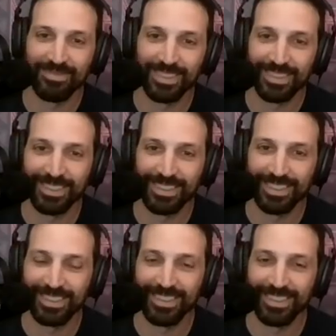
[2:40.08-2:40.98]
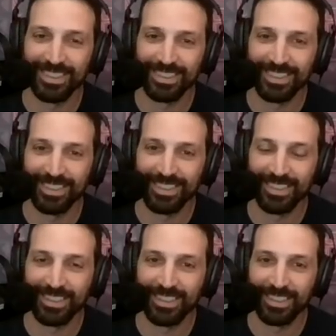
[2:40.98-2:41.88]

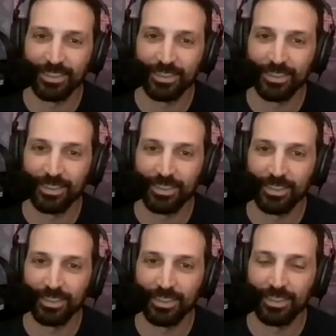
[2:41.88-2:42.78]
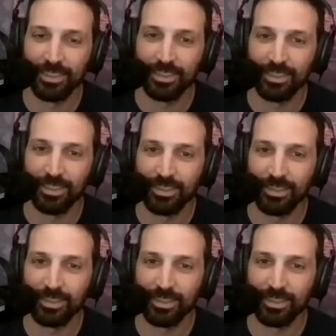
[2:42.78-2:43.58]
This person isn't speaking.